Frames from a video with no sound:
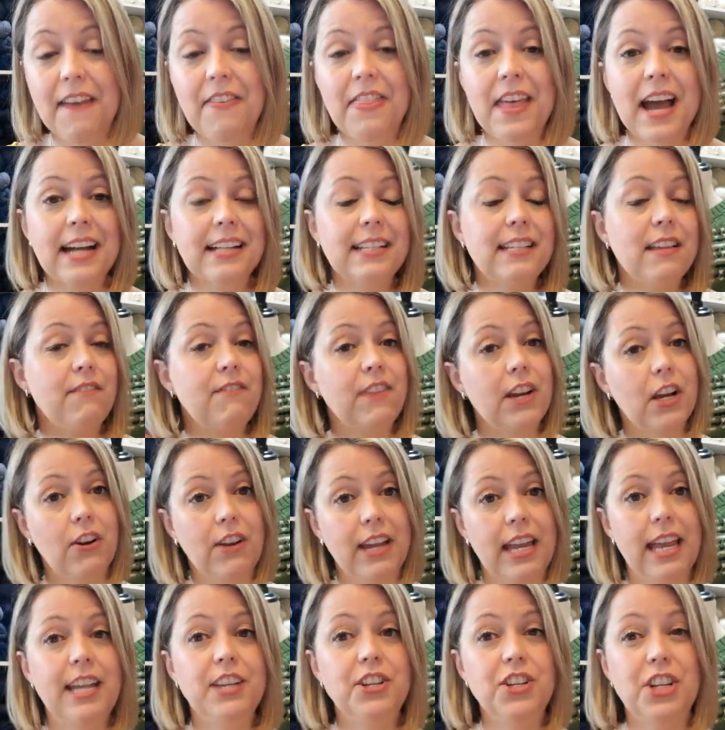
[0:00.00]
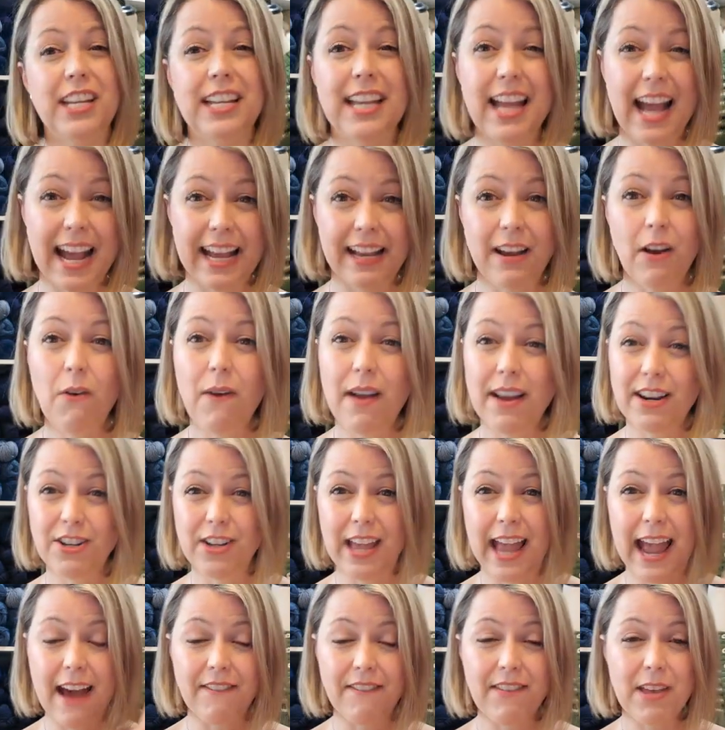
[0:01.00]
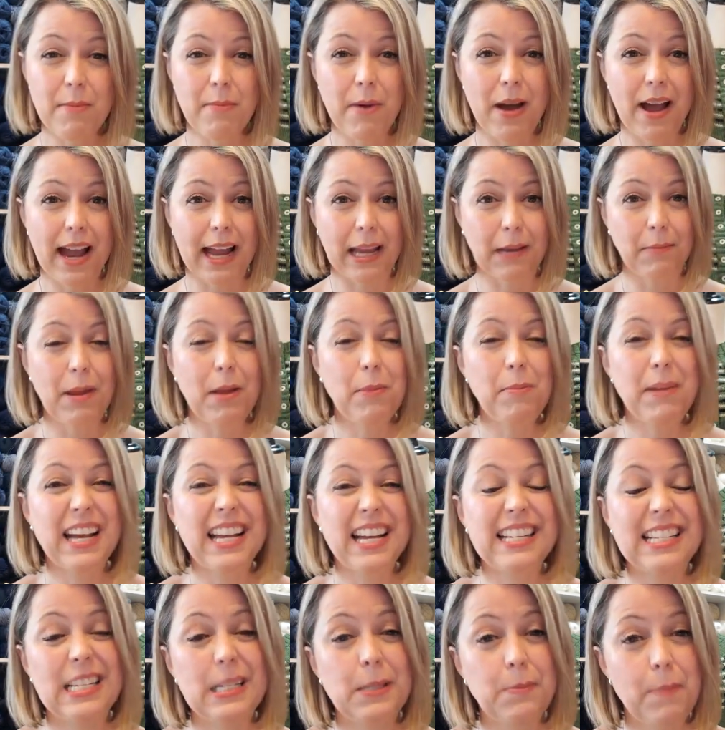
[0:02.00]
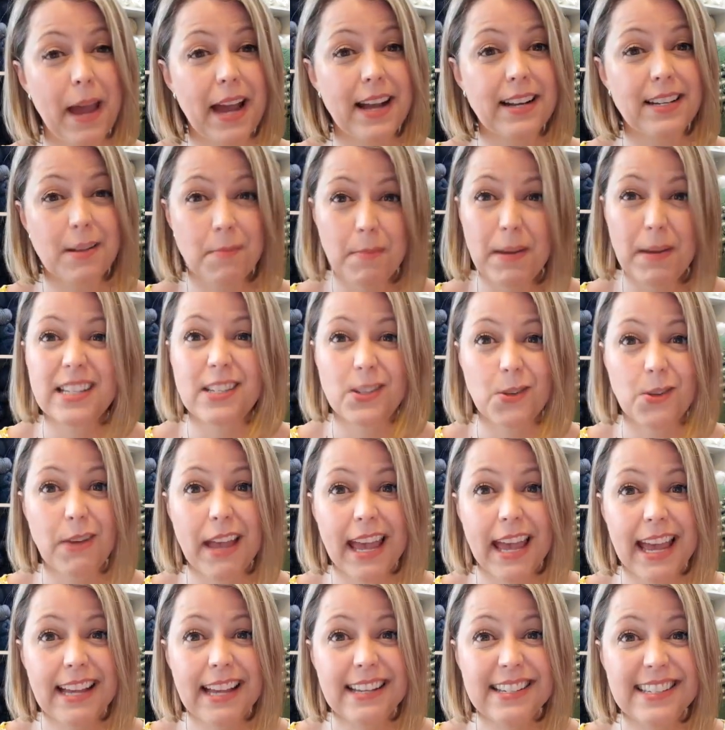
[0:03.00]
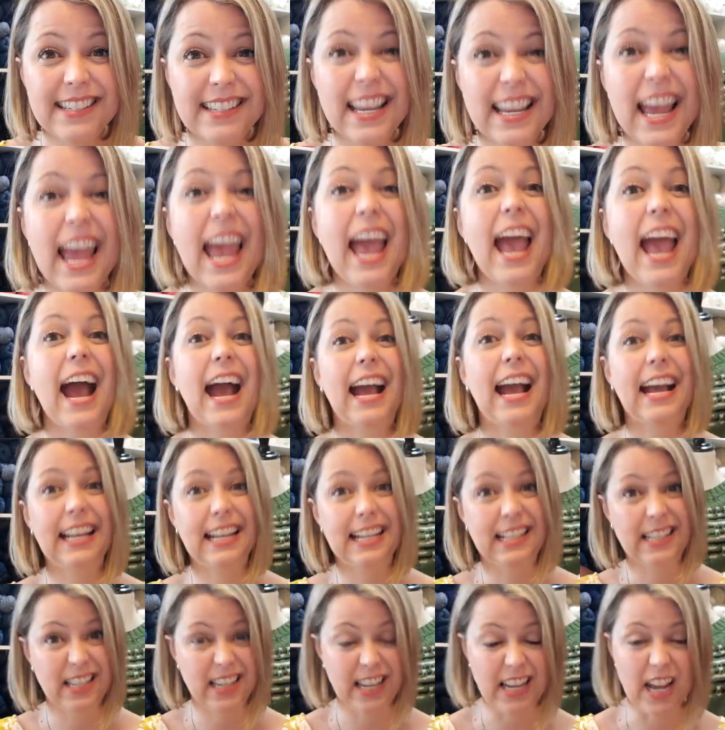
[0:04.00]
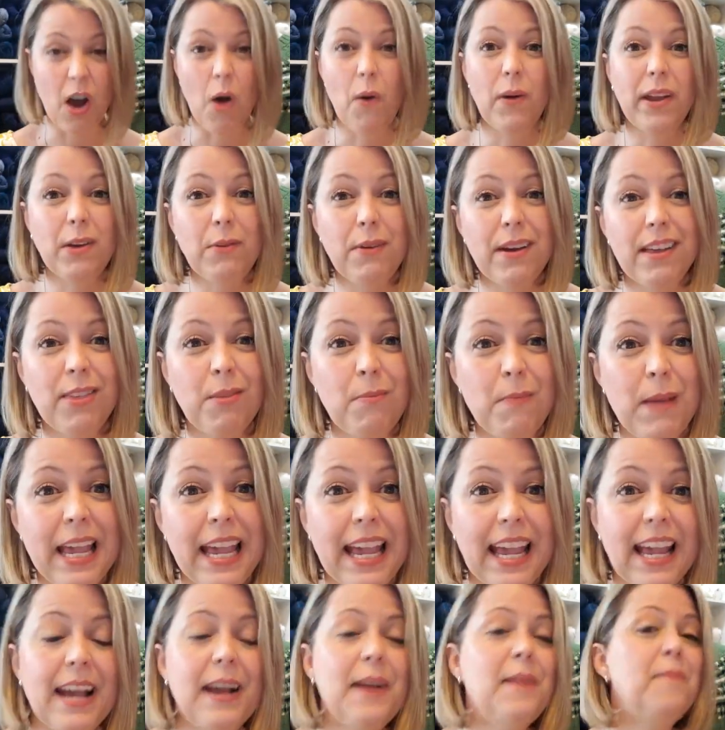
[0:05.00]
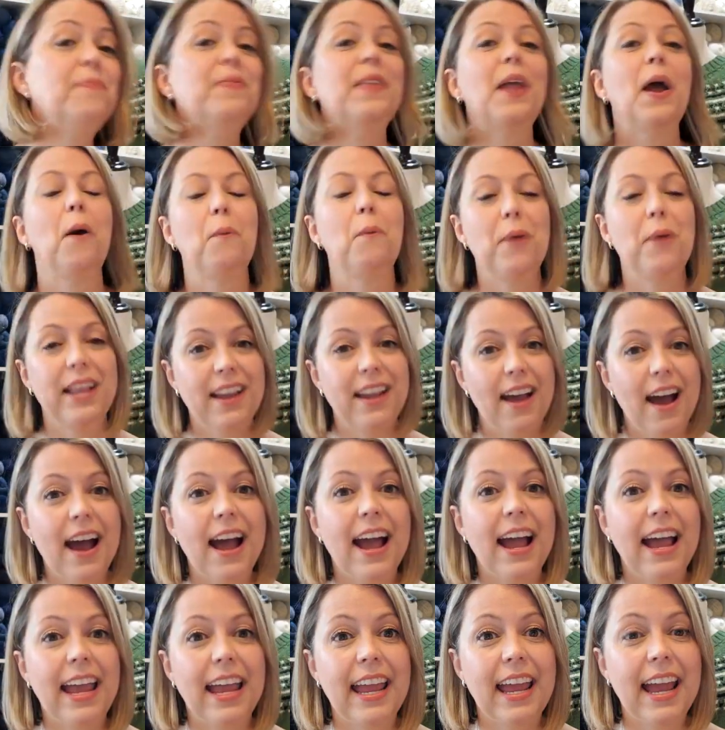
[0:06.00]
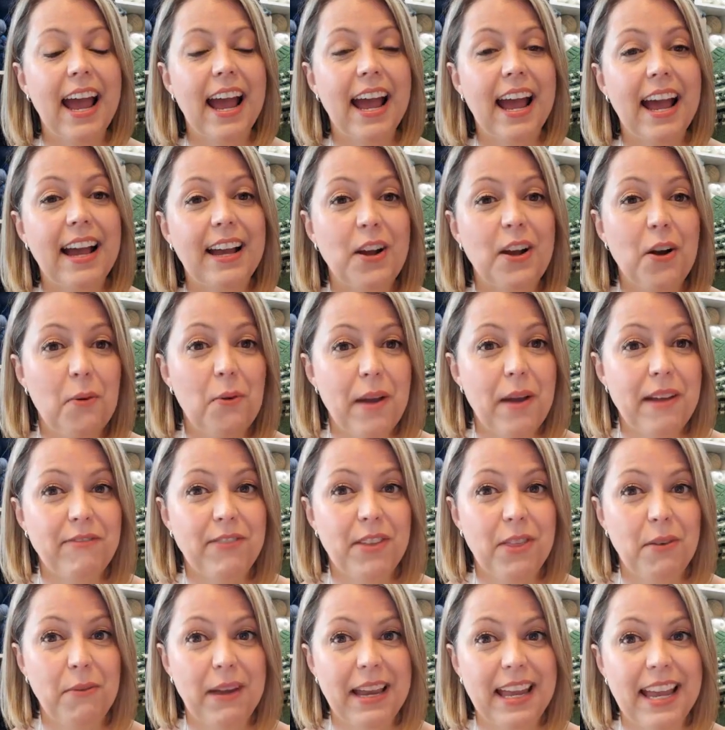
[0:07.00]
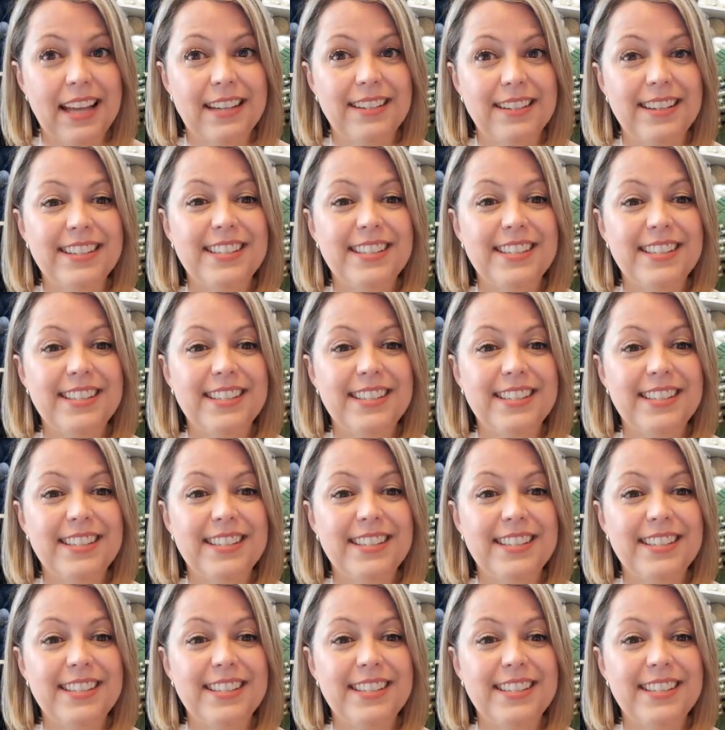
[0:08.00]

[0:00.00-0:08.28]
That's a variation. I don't have it behind me because it's packed in my suitcase and it's going with me when I go away for the weekend.